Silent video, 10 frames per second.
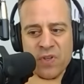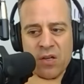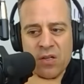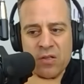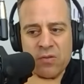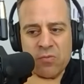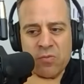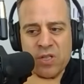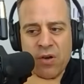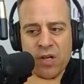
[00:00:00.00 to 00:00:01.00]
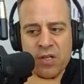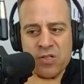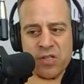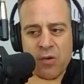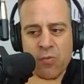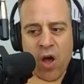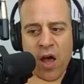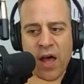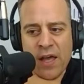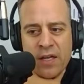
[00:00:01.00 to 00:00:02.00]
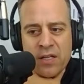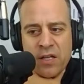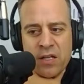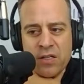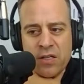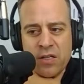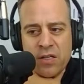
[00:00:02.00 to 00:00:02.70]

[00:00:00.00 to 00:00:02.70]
and we don't understand why and and